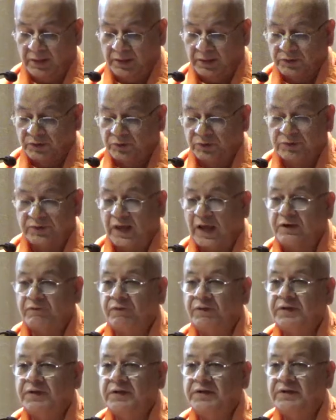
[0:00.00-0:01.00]
So that
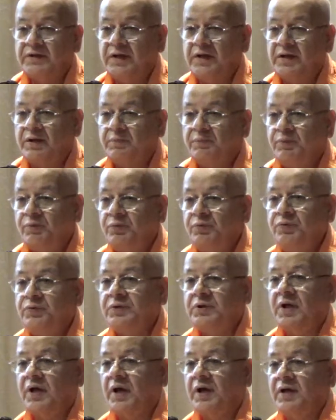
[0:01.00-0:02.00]
was it said.
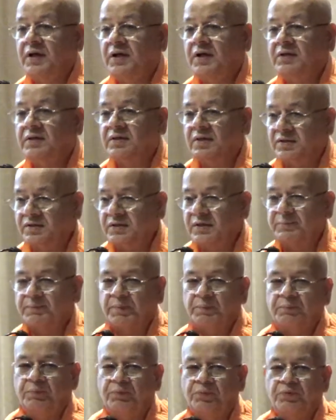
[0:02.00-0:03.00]
Concept
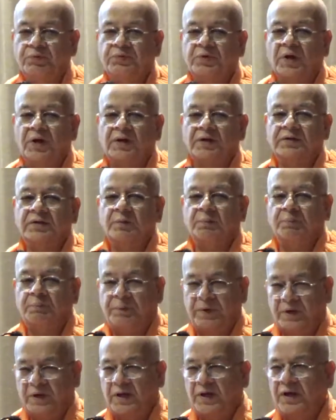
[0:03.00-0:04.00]
of Purusha is the
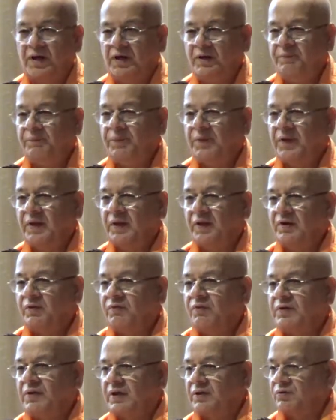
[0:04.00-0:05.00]
being
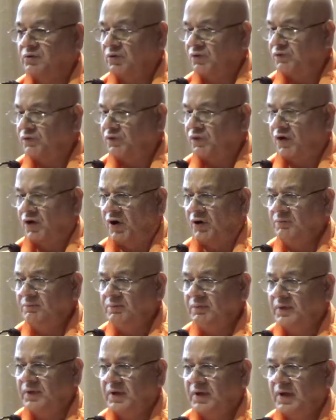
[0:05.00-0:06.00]
which has no
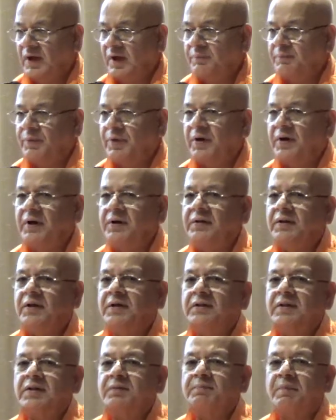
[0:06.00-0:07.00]
form, and Prakriti
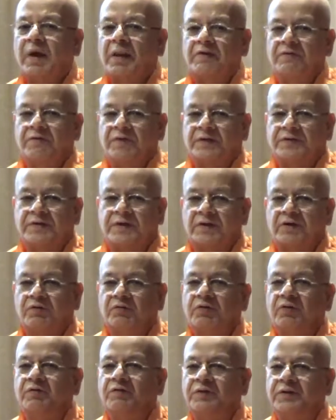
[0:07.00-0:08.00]
is this manifested
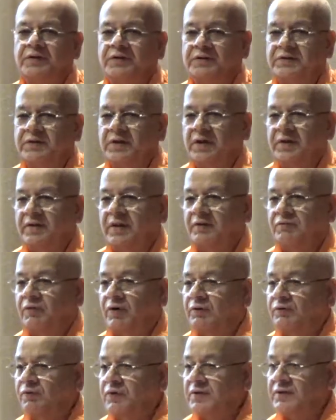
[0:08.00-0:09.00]
universe. That
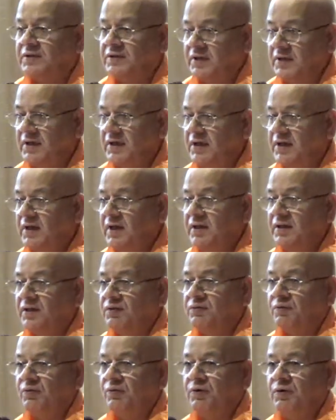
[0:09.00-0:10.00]
what we see,
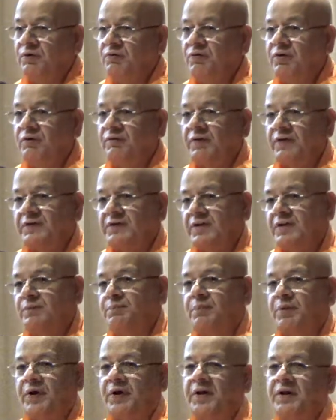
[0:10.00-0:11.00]
this whole universe is
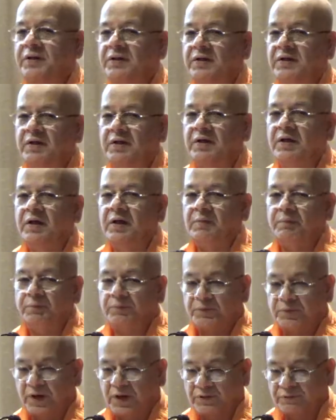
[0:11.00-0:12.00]
Prakriti.
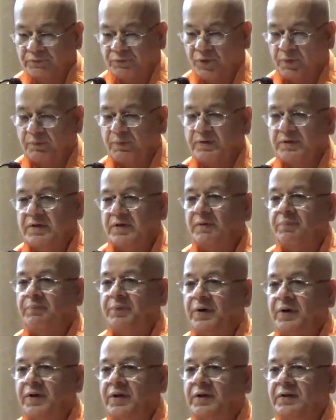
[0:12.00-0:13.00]
Transformation of
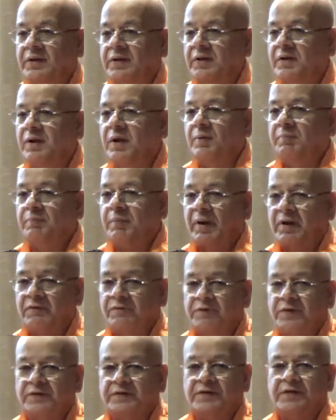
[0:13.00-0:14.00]
Prakriti,
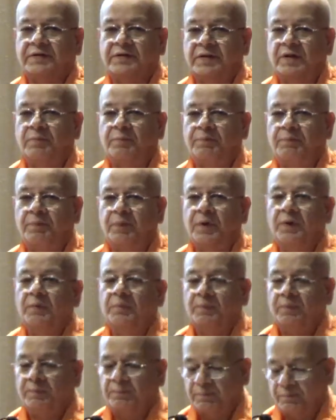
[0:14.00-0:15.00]
manifestation of
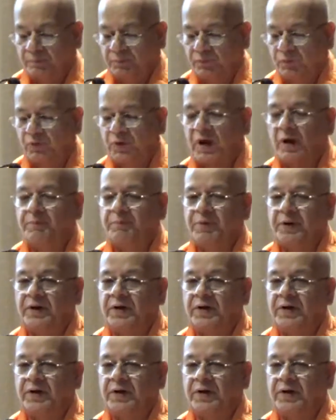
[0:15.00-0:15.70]
Mula